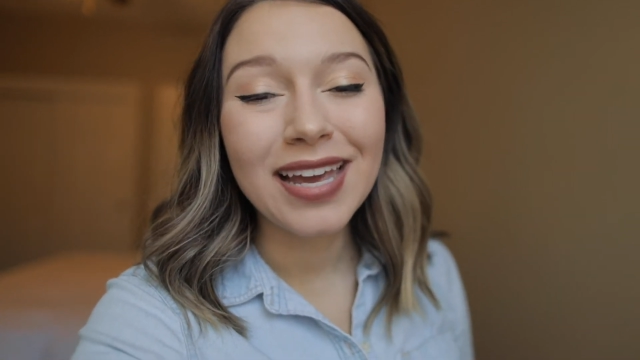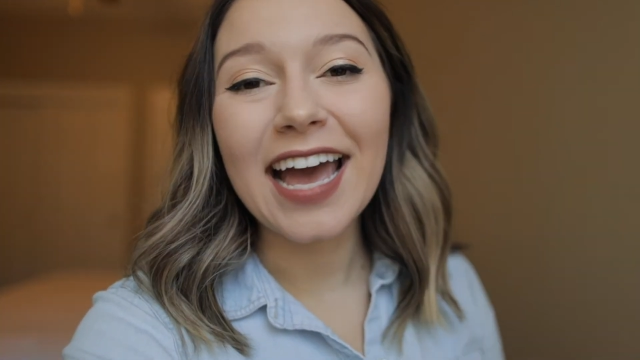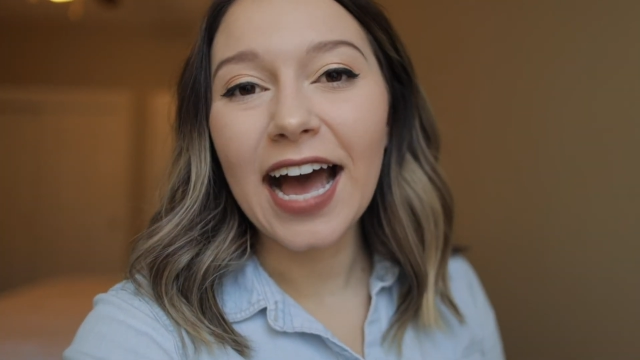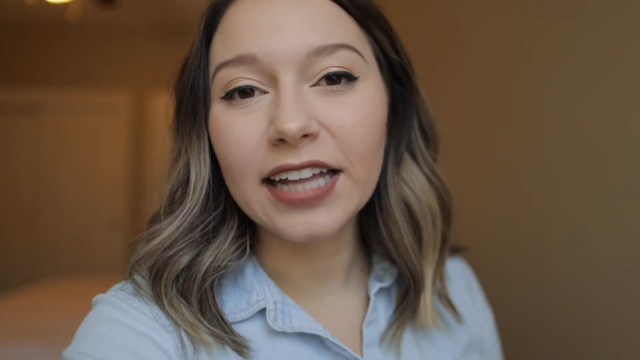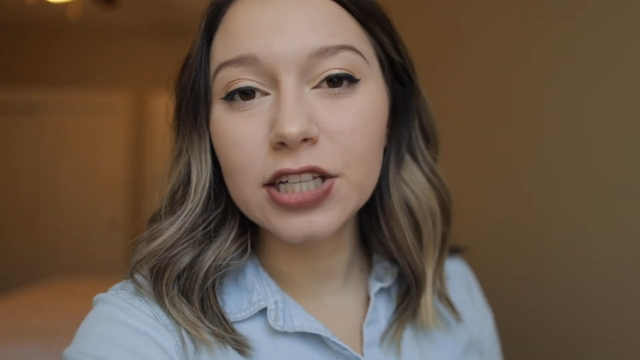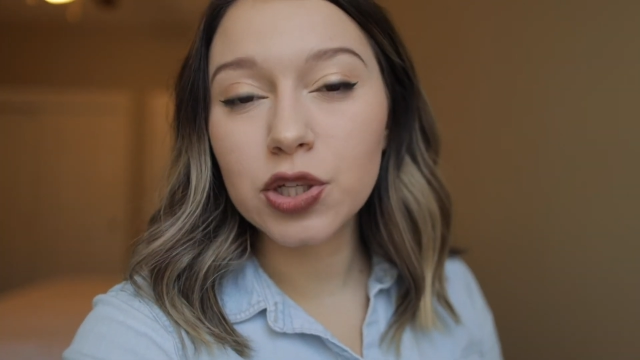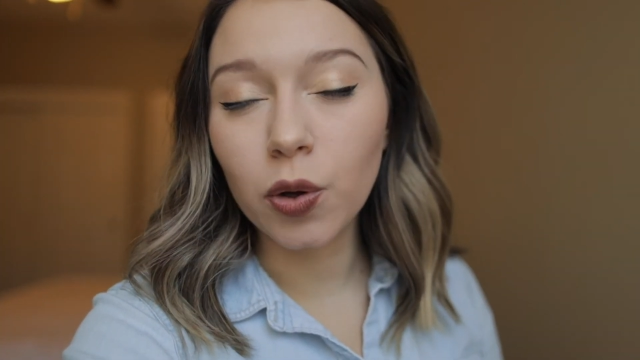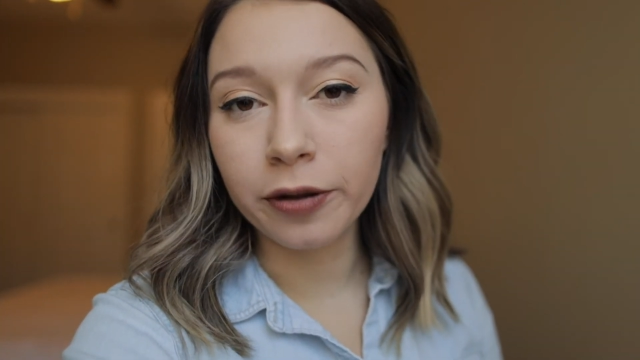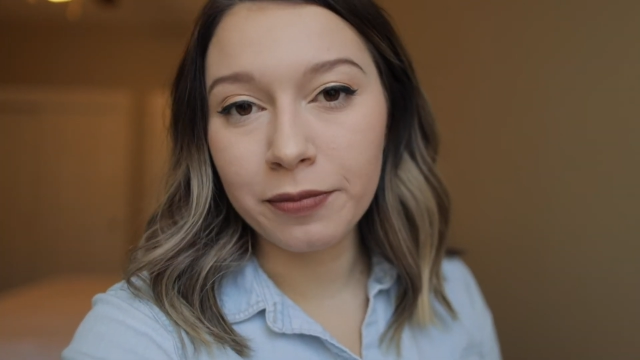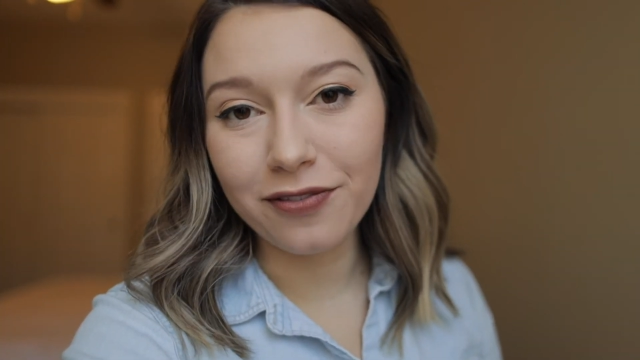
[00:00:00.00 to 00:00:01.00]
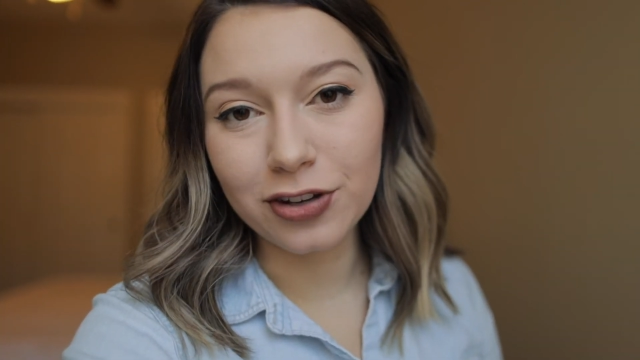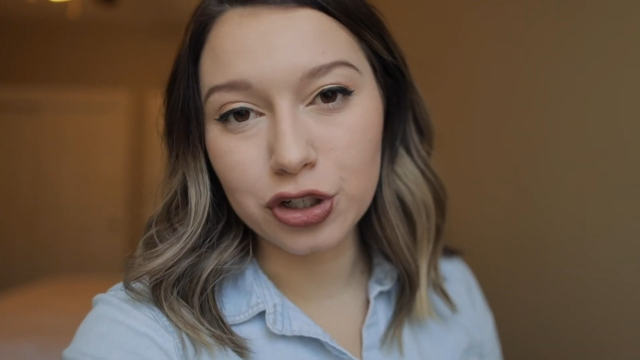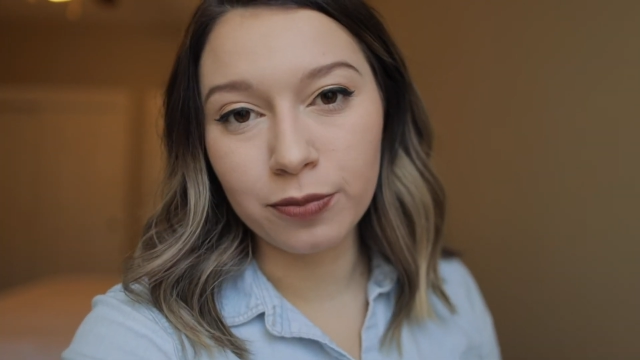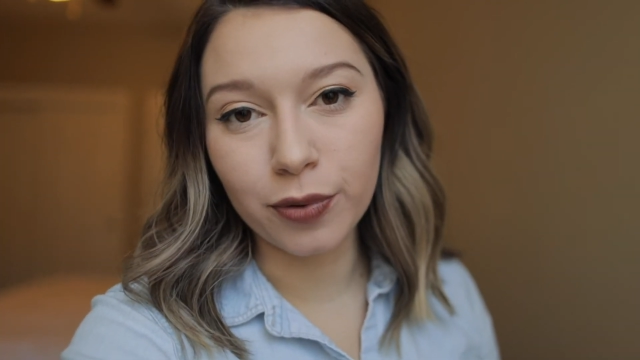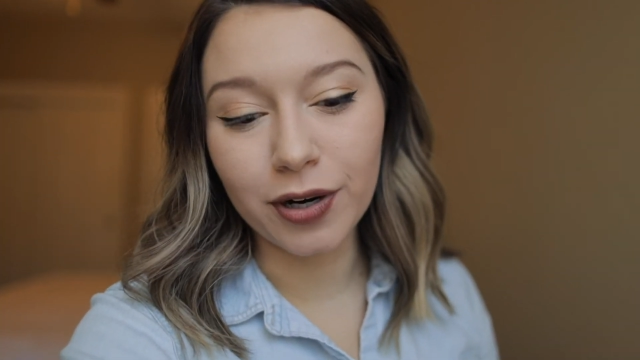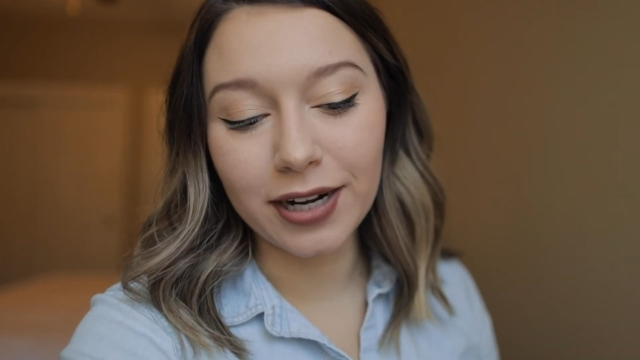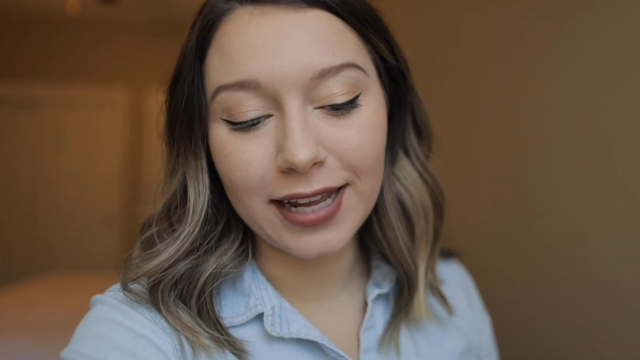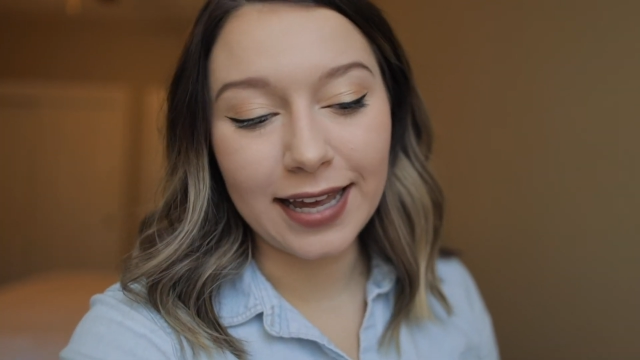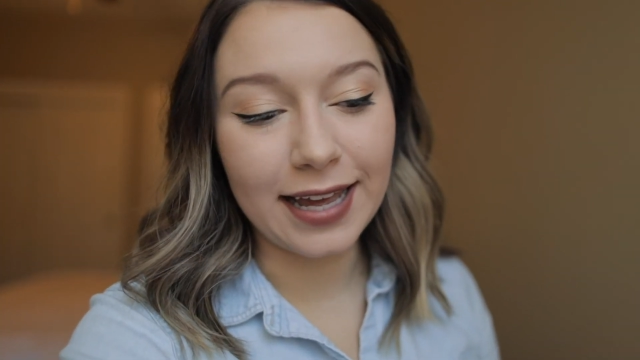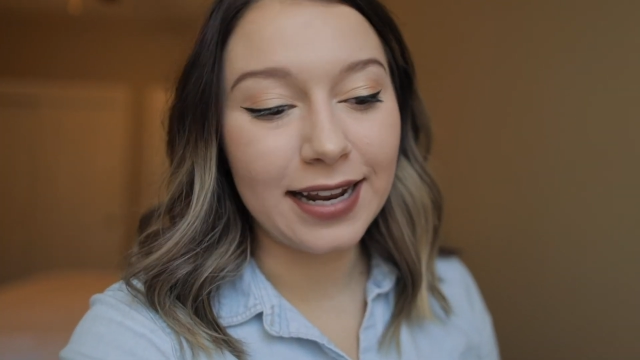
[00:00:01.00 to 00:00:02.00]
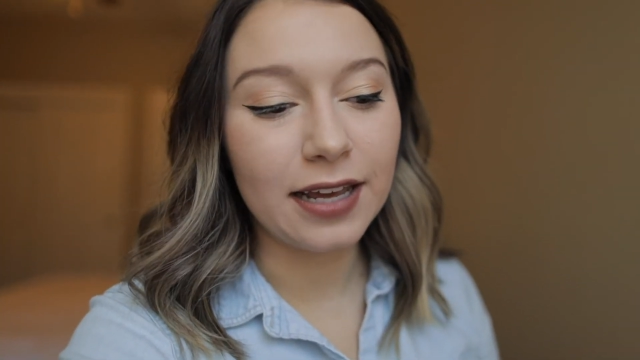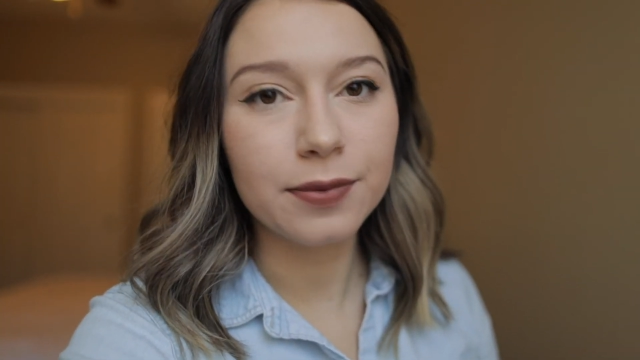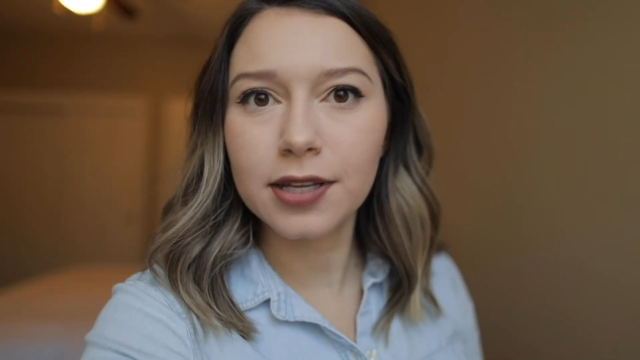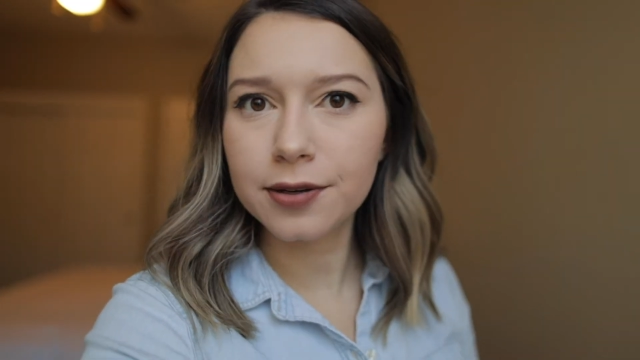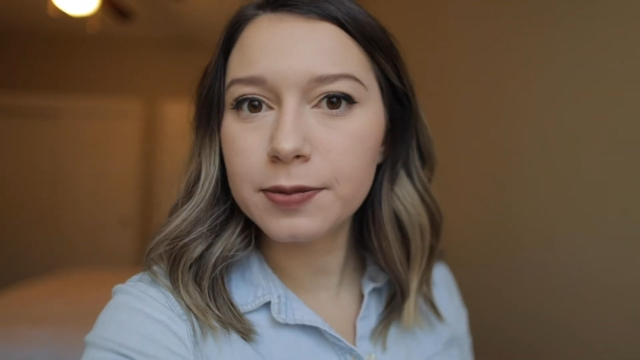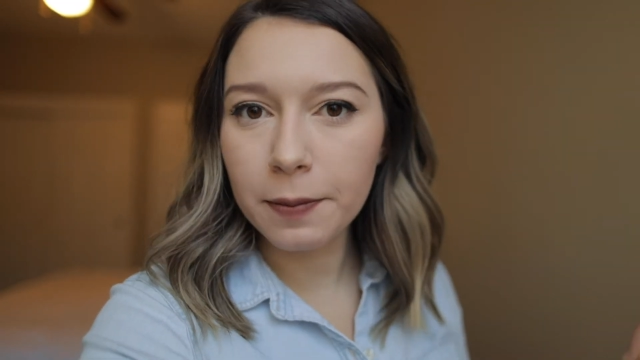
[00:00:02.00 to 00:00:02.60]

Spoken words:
I had this goal on my vision board, and it was my